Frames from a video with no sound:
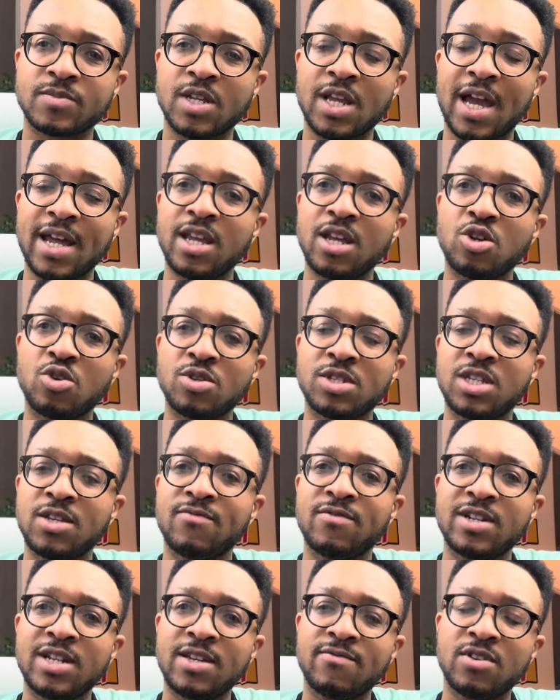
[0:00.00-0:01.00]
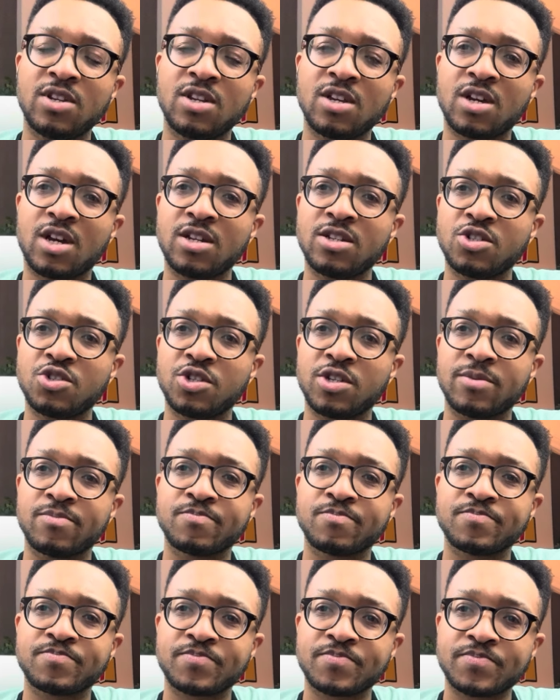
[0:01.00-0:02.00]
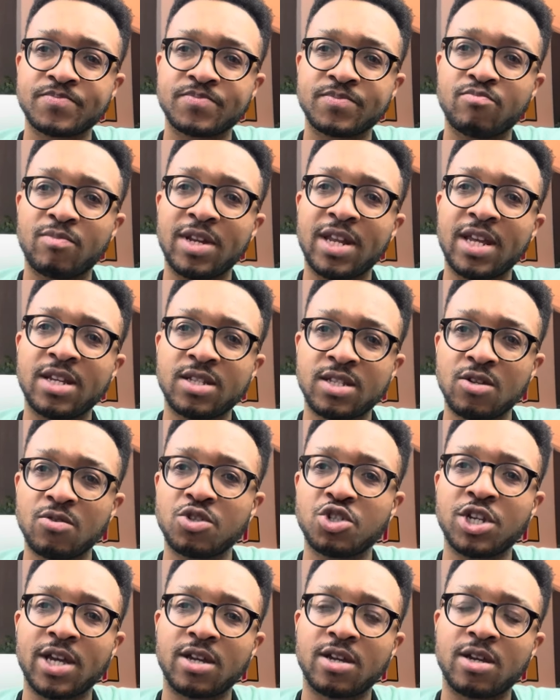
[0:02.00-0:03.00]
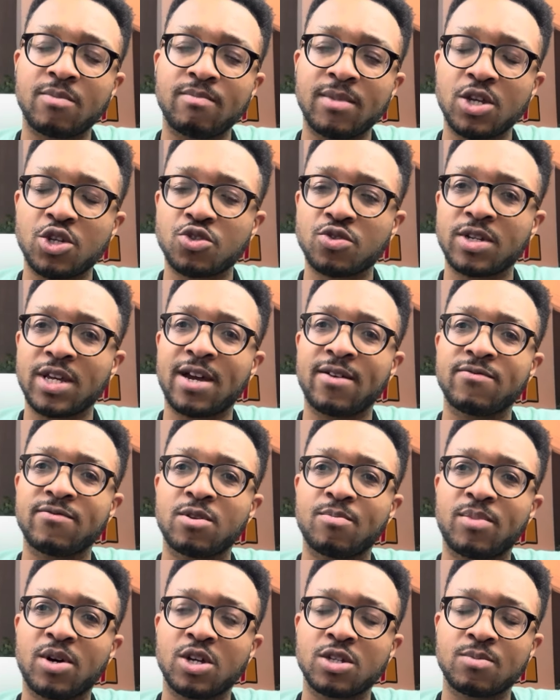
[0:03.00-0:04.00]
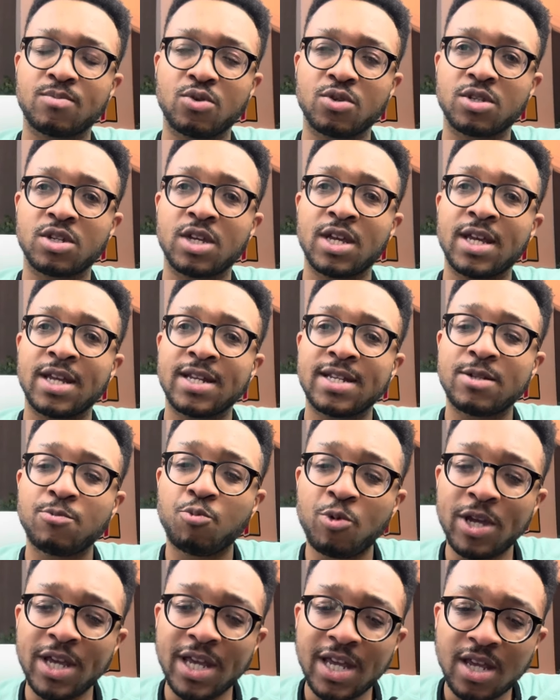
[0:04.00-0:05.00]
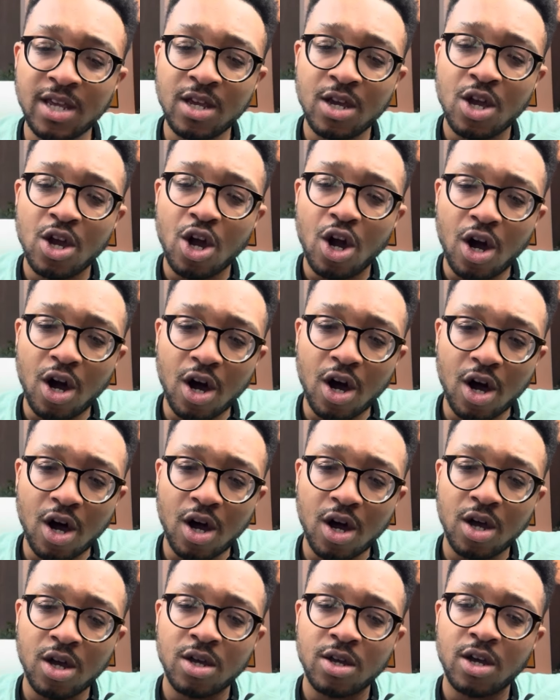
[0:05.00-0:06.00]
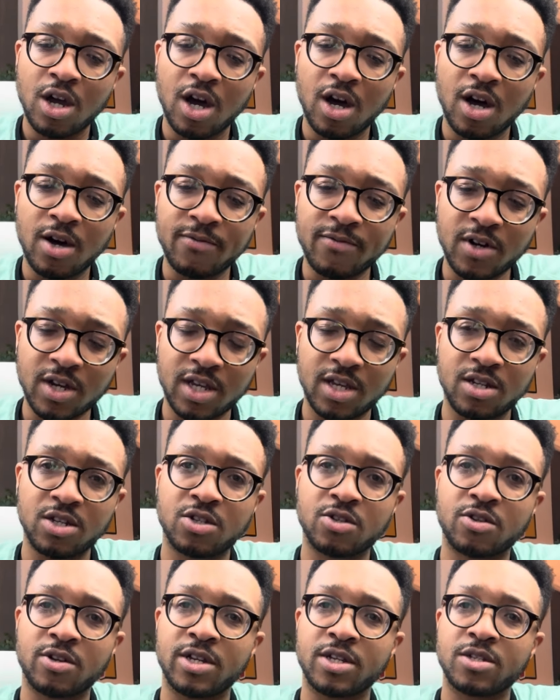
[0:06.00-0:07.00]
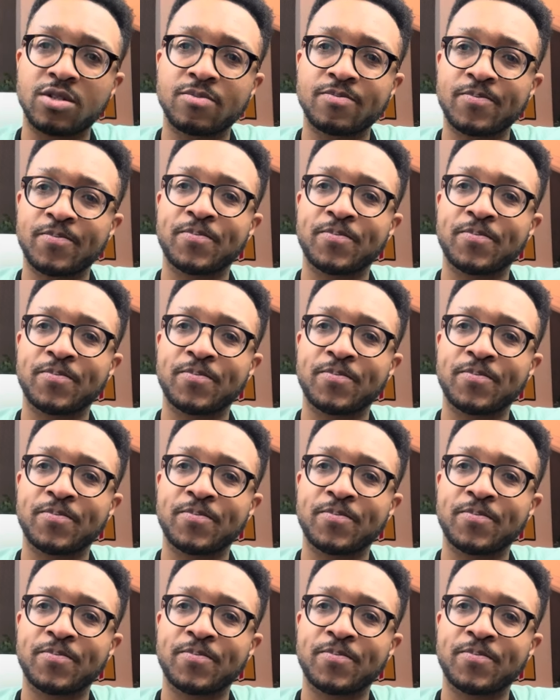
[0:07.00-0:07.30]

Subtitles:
And they're not even leaving the country. But they still check and make sure they have the passports. We are a fucking disgrace.